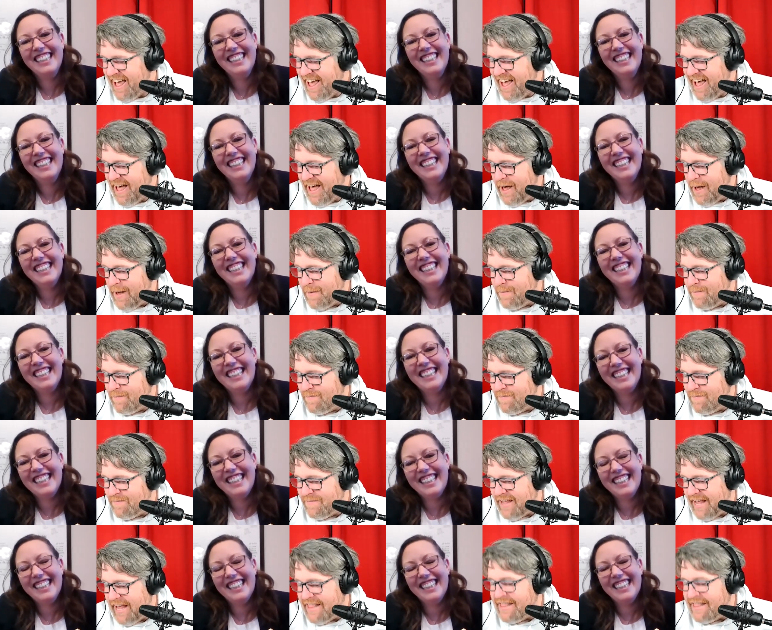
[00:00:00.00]
Speaker 1: um,
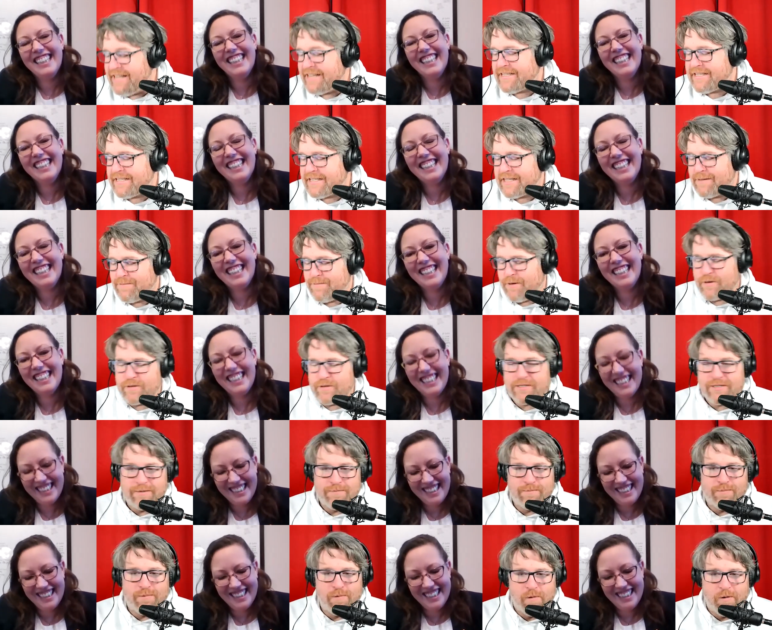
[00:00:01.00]
and this is the
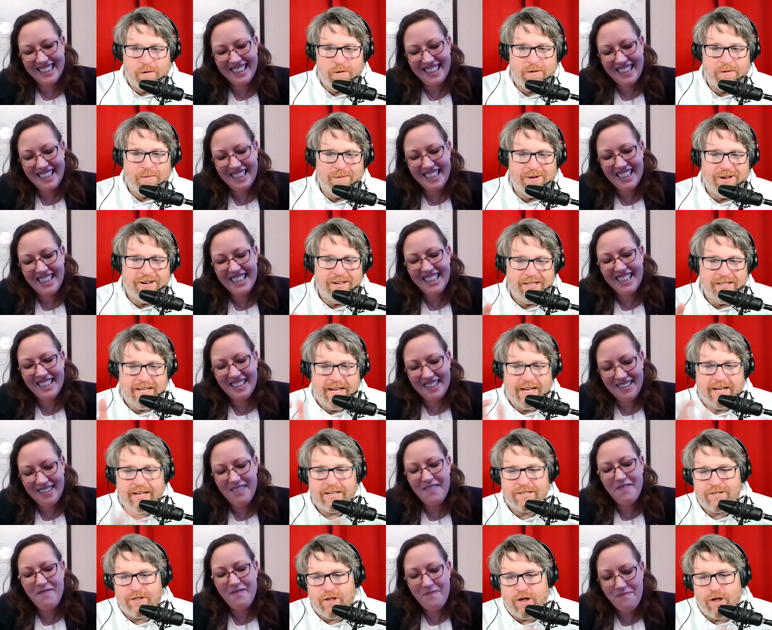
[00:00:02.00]
most important one.
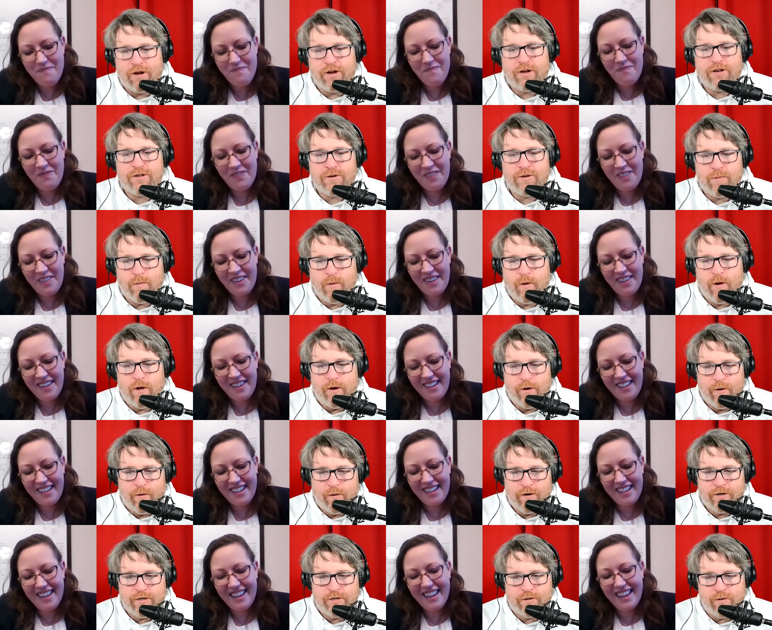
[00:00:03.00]
Take as long as you want
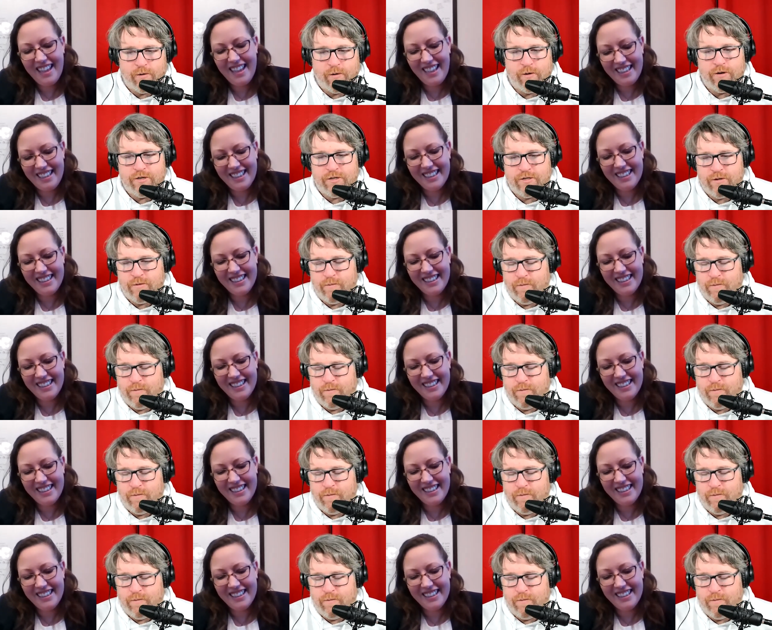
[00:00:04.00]
or as short as you